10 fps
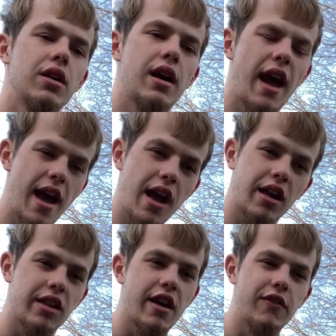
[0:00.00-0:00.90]

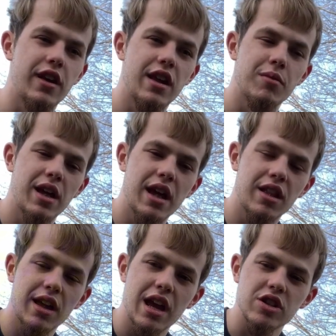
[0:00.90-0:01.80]
eggs. I feed him eggs
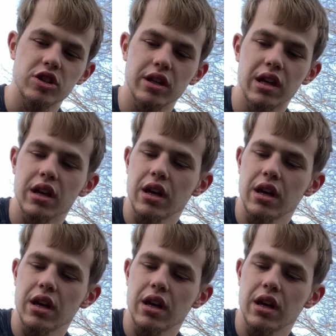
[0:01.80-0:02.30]
occasionally.